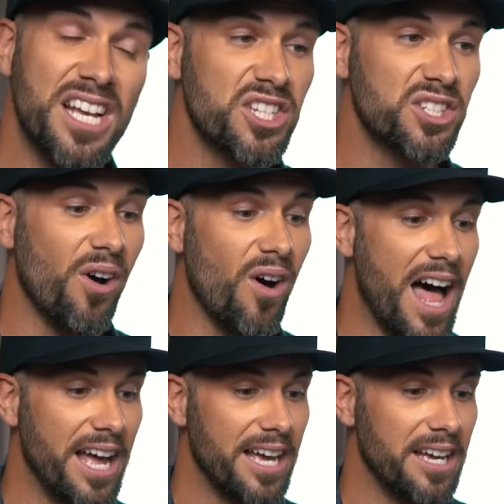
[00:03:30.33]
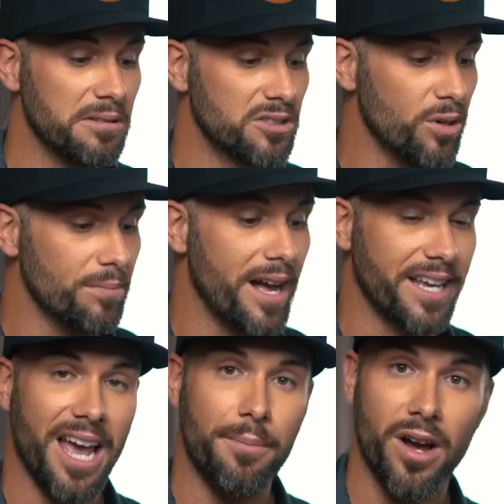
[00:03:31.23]
So I took my
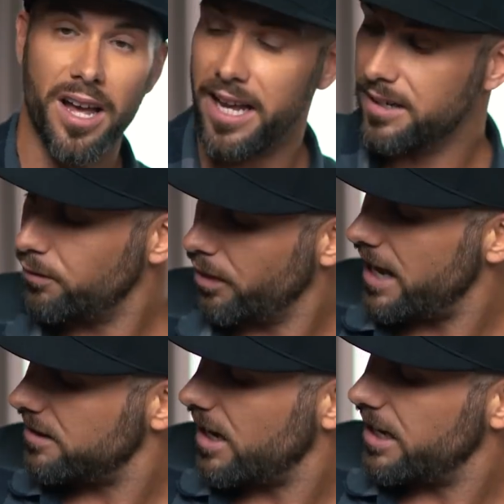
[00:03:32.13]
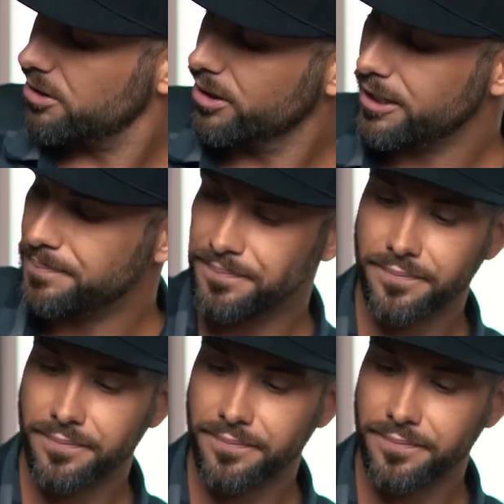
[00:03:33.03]
camera and for that I took